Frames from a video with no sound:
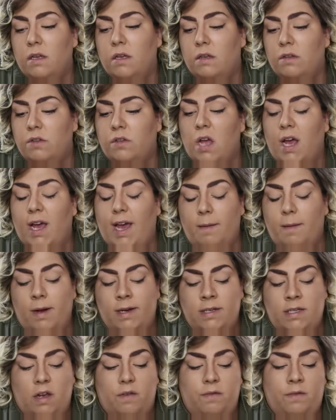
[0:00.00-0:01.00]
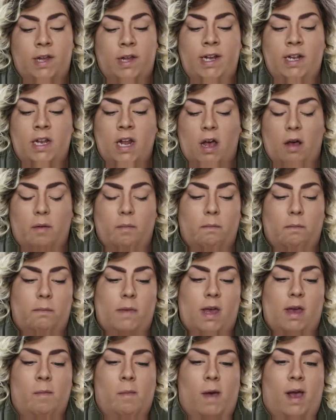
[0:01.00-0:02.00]
So I get myself cleaned up.
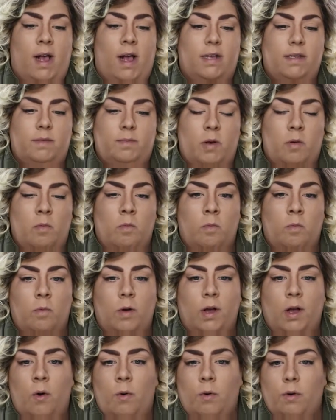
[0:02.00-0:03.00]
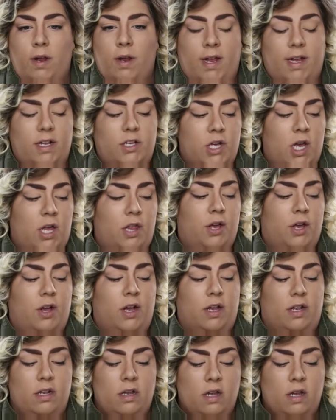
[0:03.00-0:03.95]
Me and my husband, we're holding each other, and